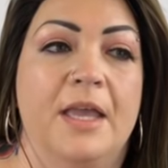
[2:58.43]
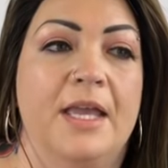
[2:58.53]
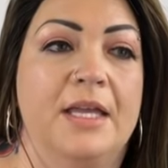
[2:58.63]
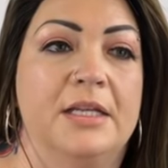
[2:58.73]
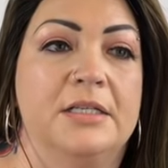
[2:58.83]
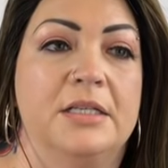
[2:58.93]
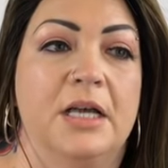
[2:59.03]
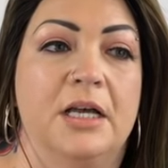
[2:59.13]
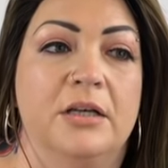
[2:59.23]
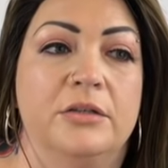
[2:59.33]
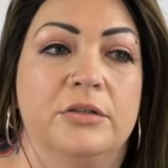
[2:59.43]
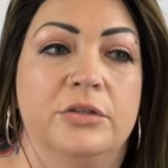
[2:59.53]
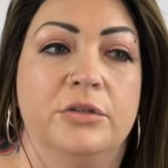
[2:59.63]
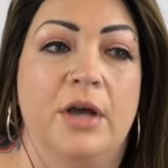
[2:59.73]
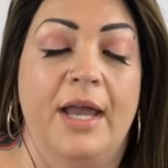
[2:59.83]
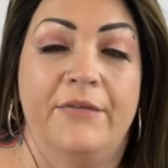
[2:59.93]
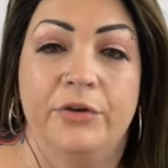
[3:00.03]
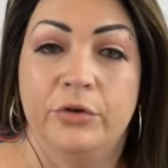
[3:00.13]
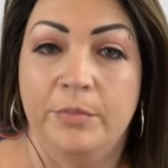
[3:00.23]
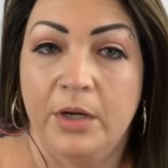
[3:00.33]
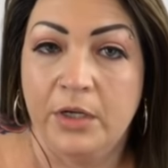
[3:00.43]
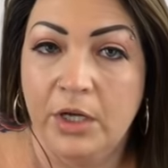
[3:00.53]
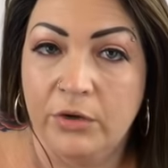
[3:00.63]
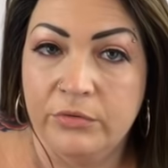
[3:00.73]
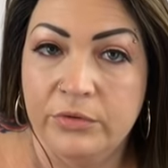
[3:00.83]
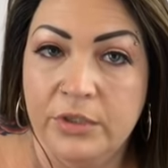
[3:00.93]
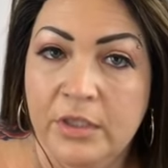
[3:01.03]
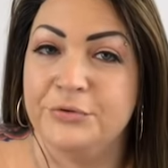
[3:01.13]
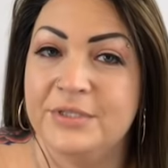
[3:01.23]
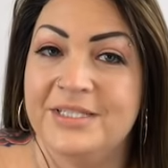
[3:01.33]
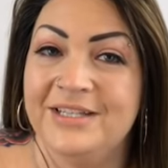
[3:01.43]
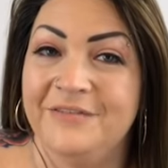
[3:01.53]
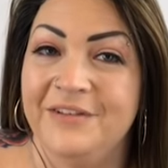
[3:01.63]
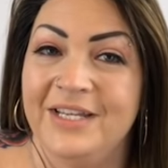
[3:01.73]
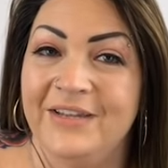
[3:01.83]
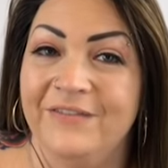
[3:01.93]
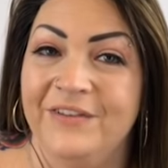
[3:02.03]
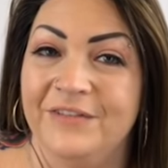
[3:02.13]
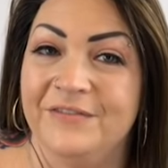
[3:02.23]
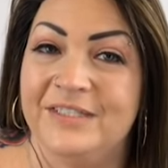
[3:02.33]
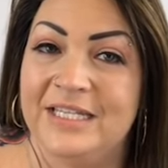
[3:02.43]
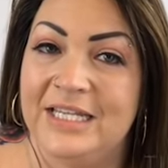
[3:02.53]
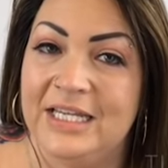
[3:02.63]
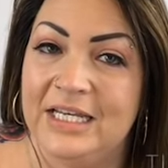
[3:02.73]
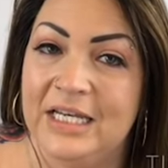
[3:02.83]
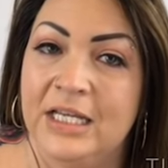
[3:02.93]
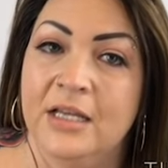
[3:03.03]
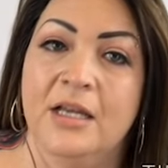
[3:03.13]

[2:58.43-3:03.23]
I have a coupon code. Use Tiffany15.